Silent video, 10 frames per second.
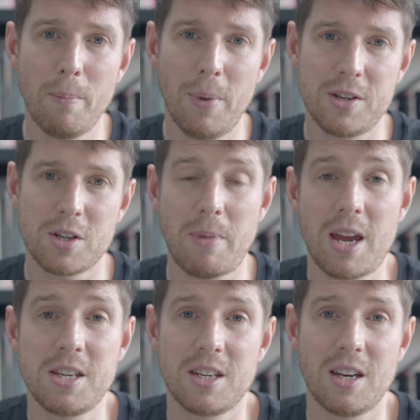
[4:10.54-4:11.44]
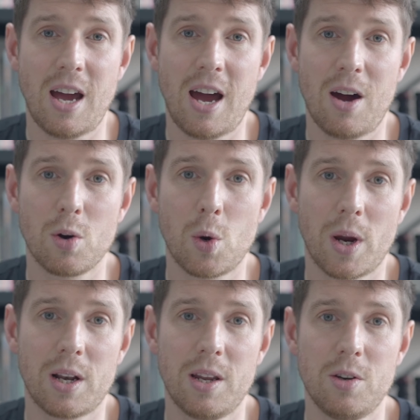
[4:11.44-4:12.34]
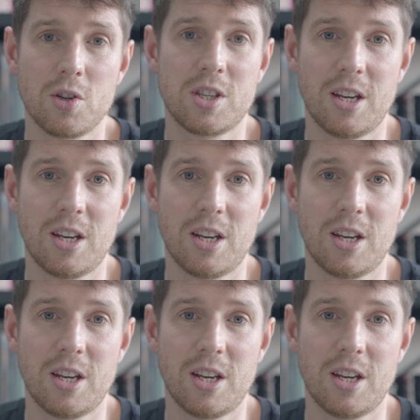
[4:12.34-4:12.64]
But it was amazing how quickly you just